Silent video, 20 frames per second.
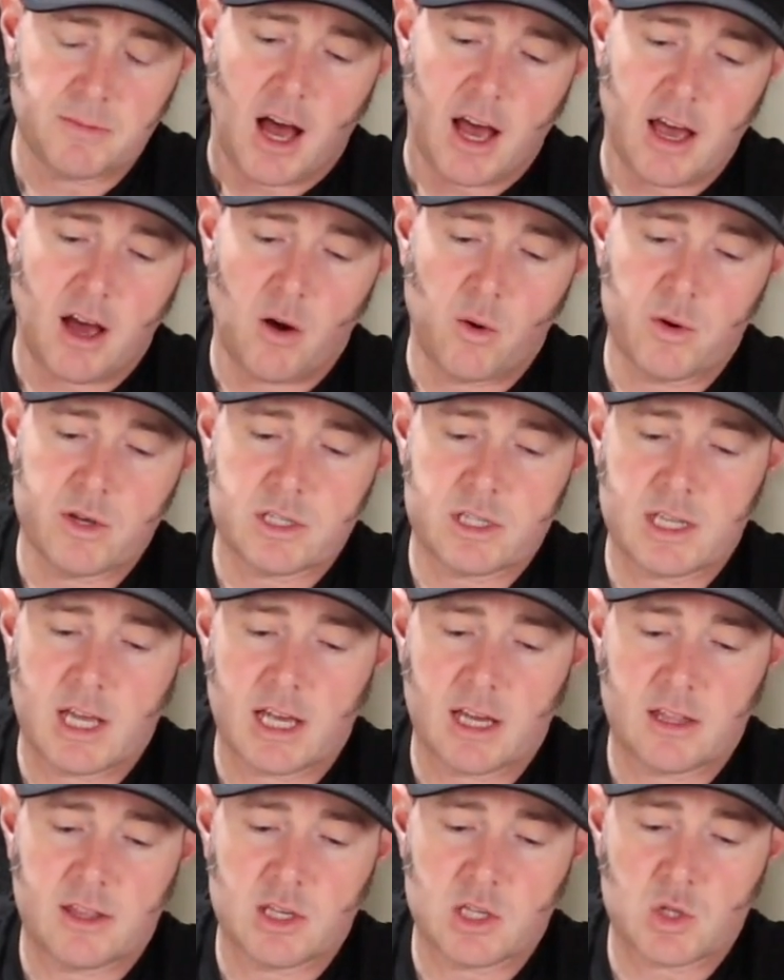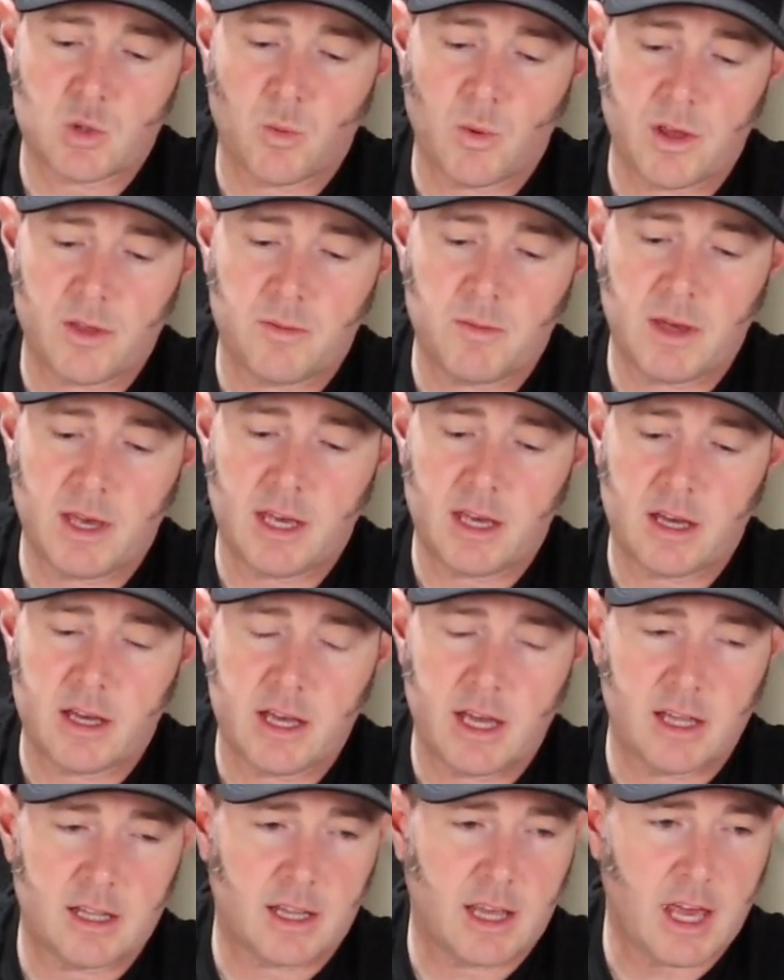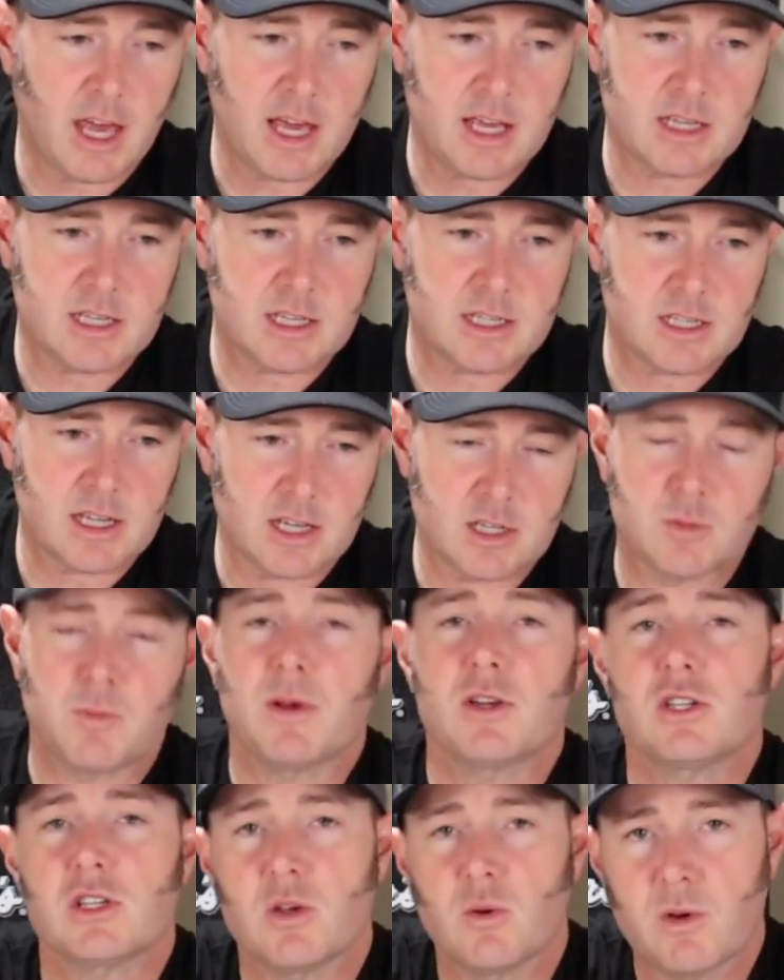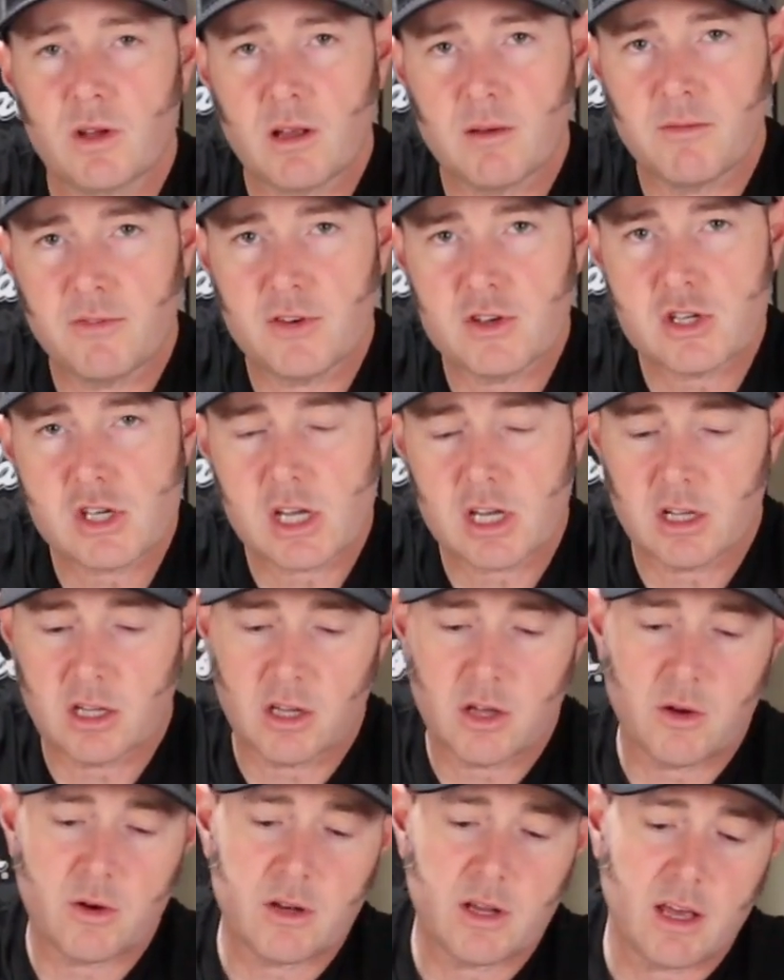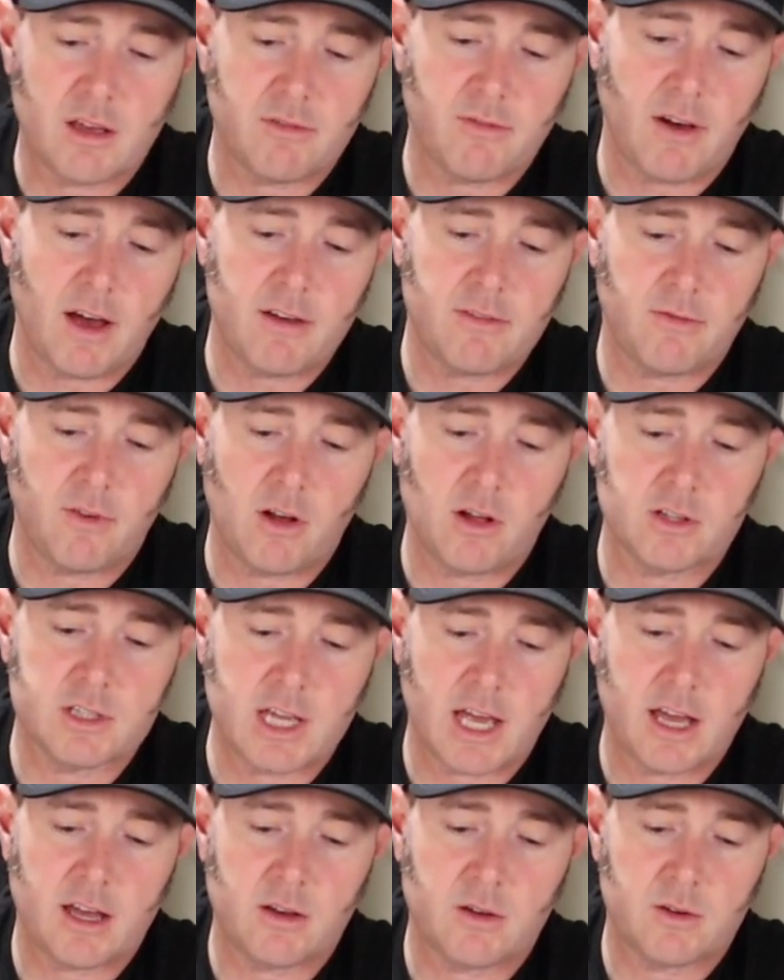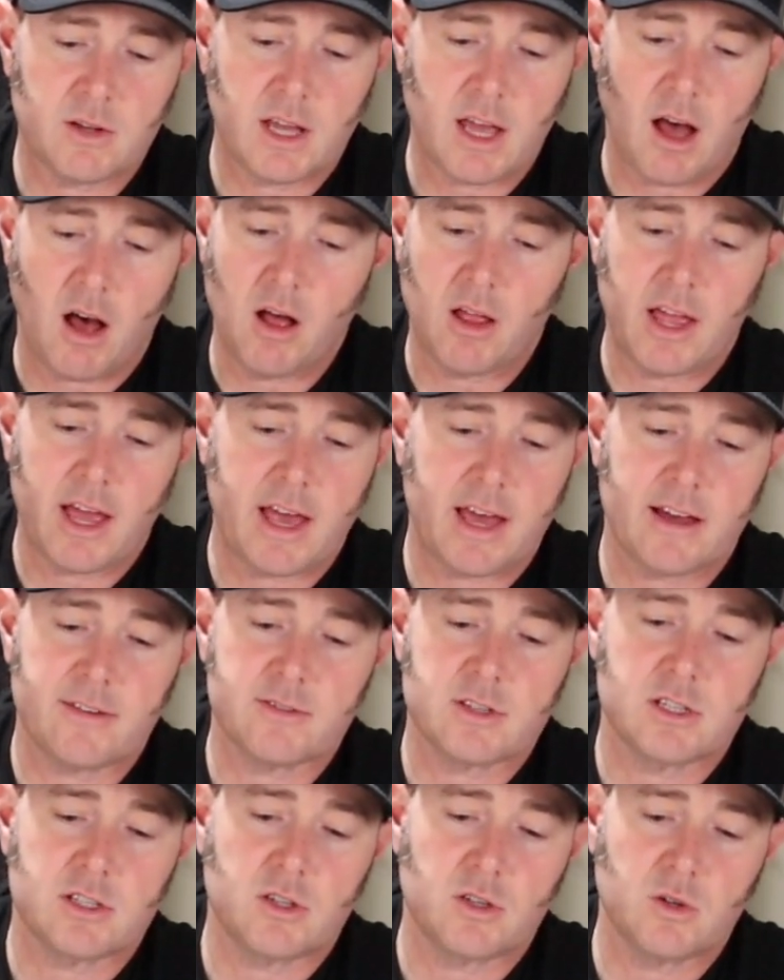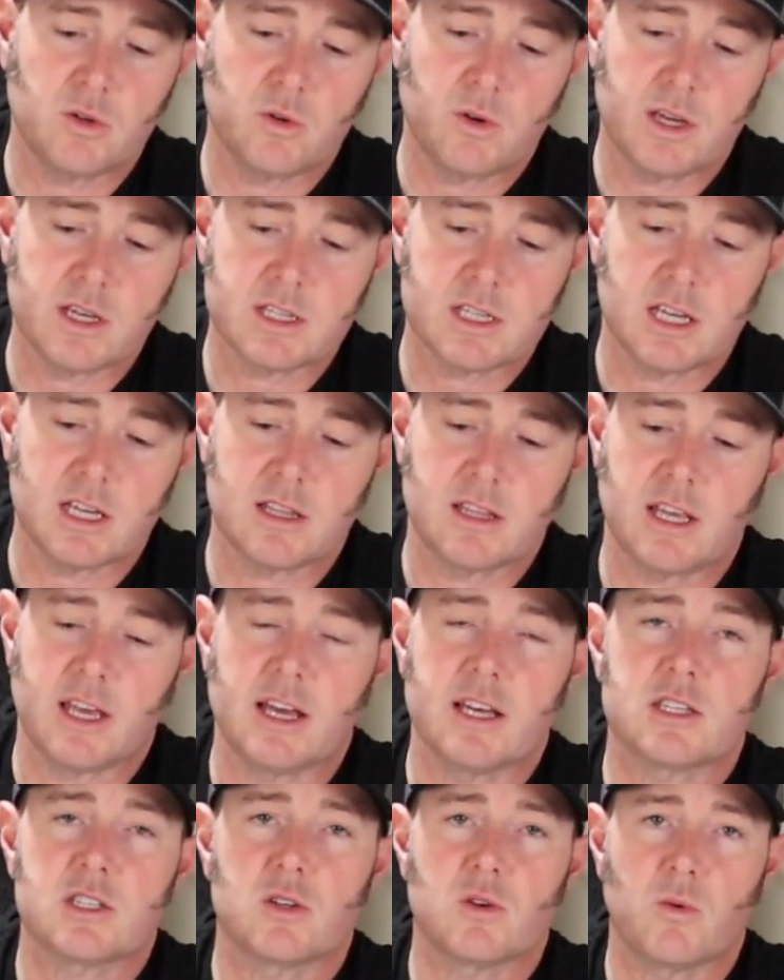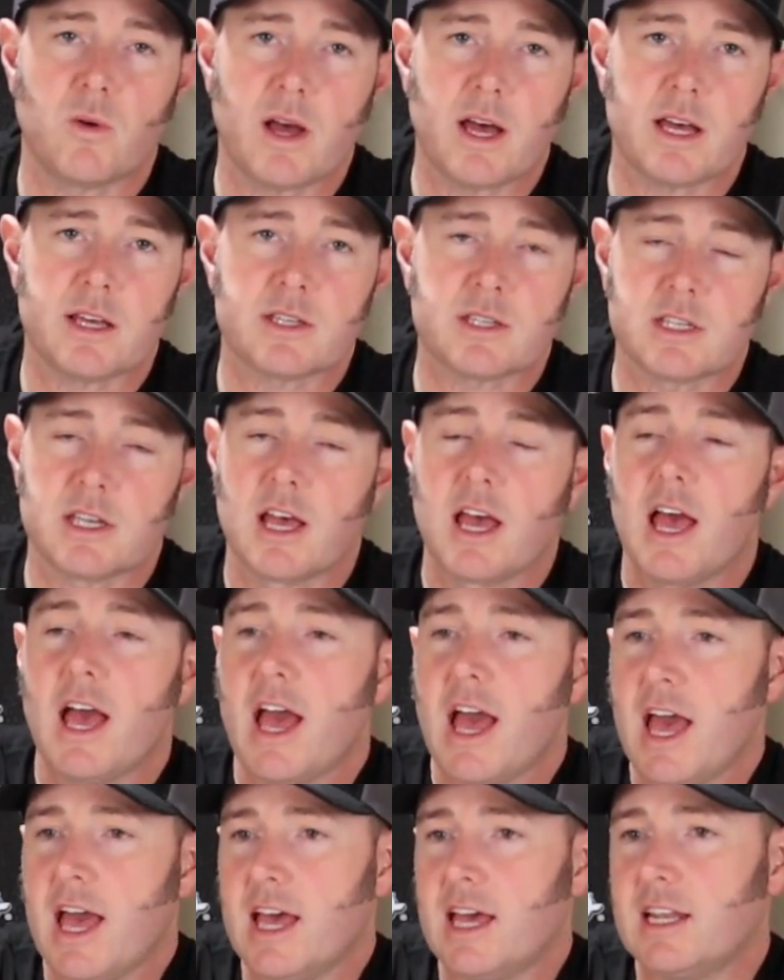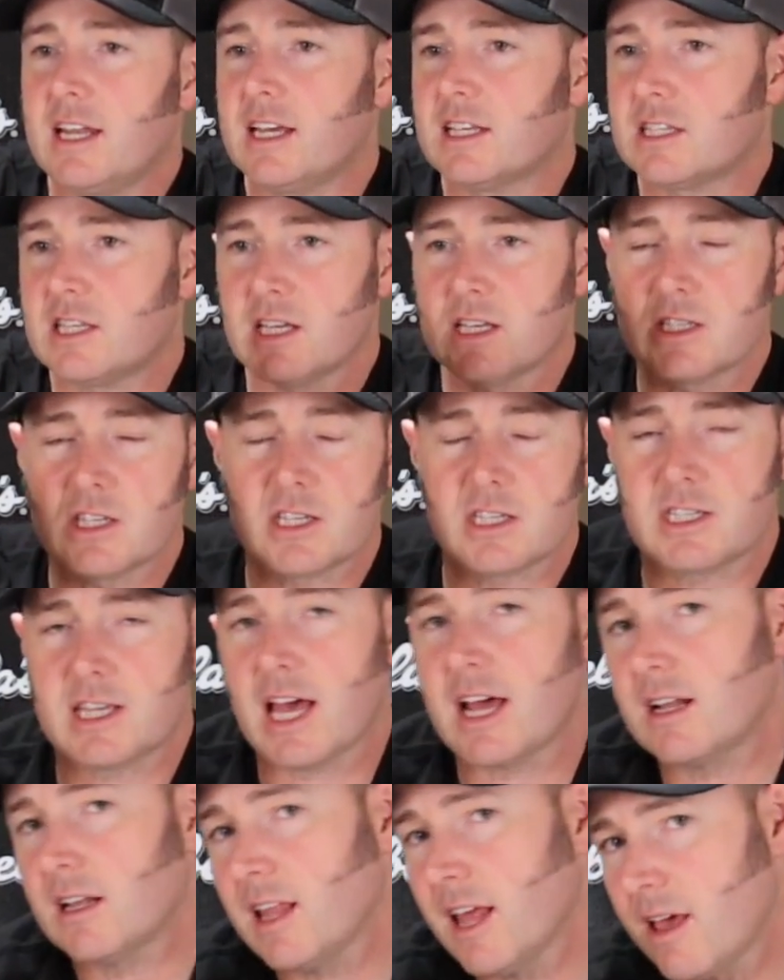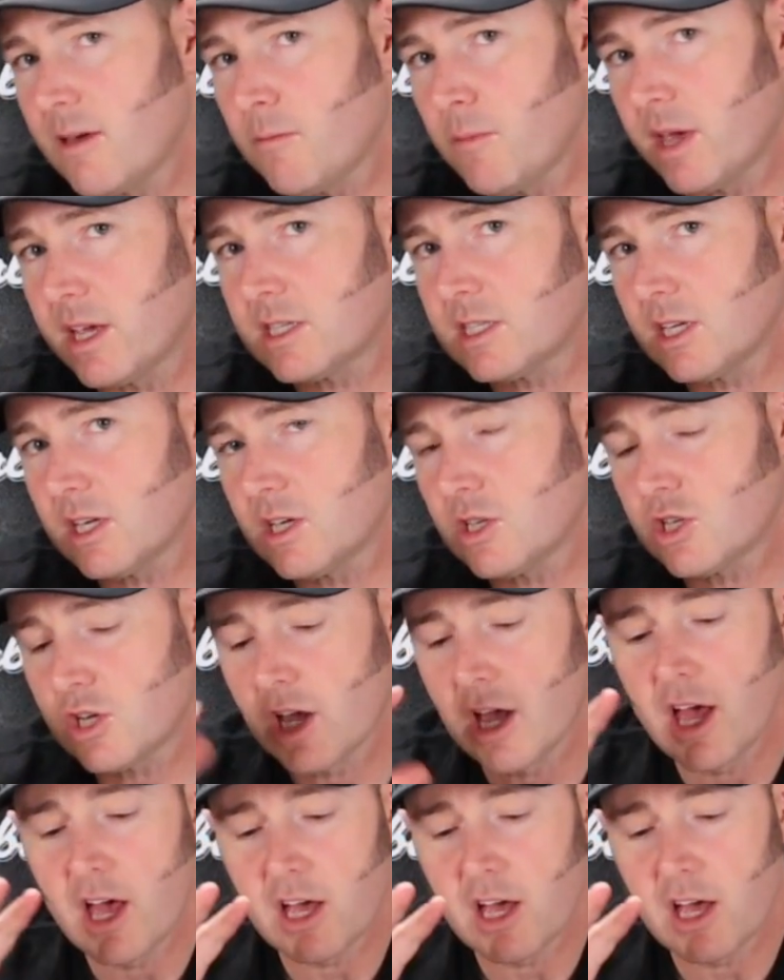I always take this with me in case, especially when I'm fishing alone, if I fall down, all I have to do is hit the SOS and it sends a satellite message.